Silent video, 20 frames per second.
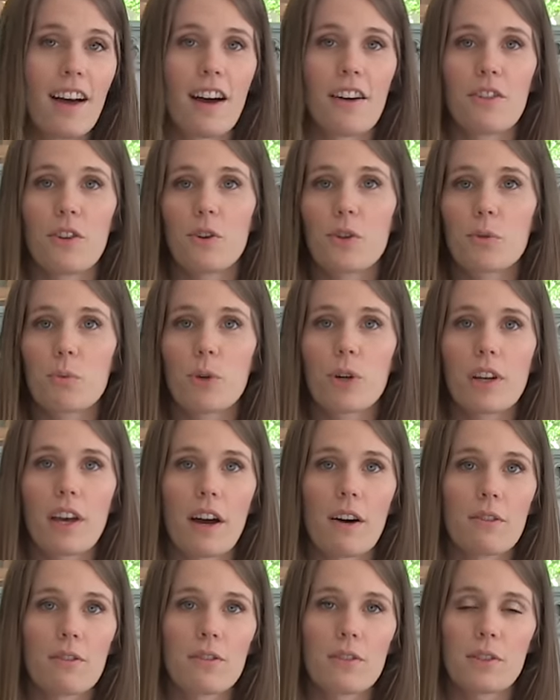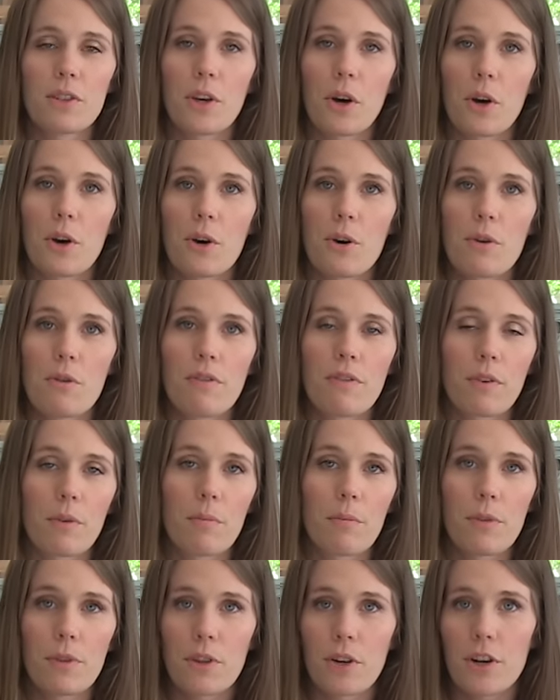And those workouts go
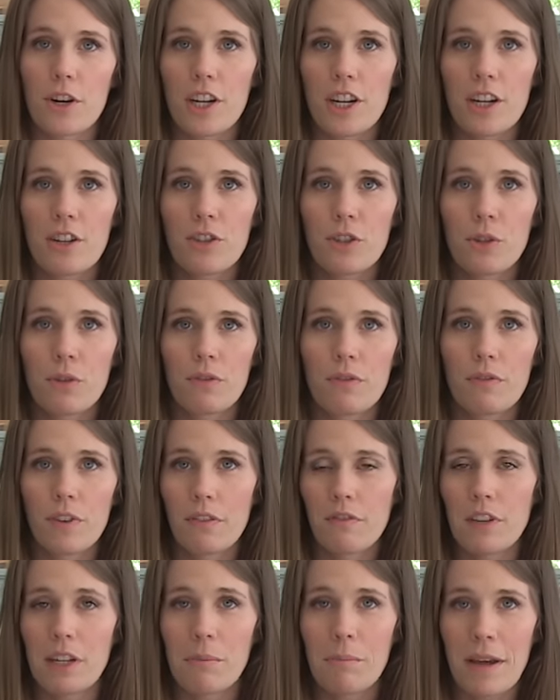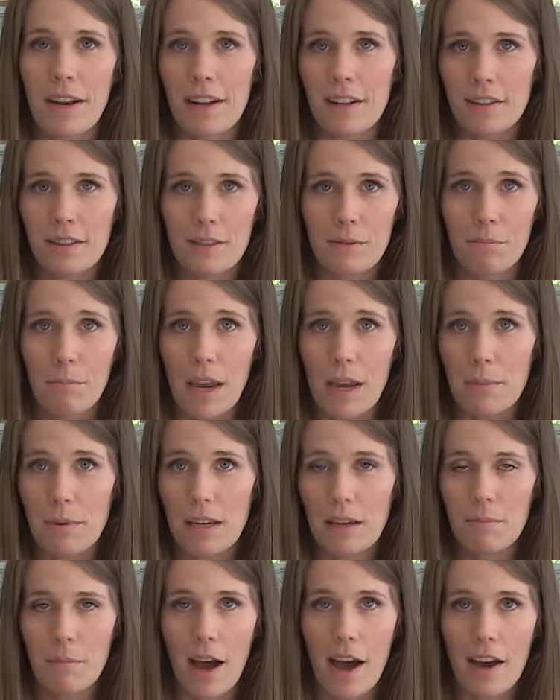from 30 to 50 minutes,
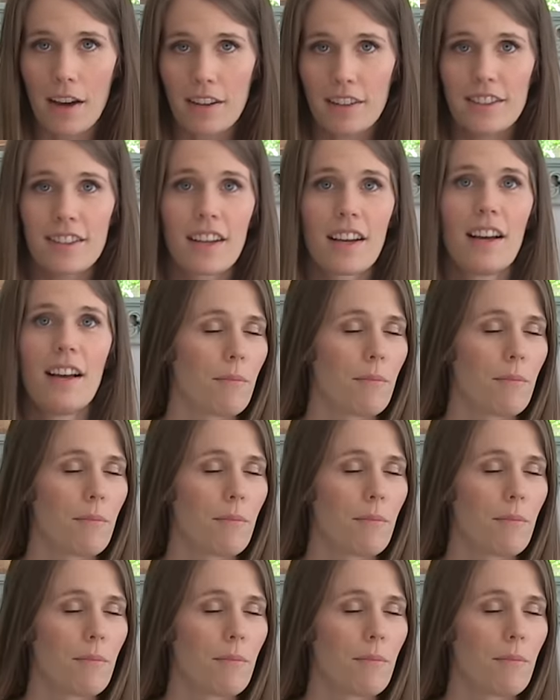maybe, max.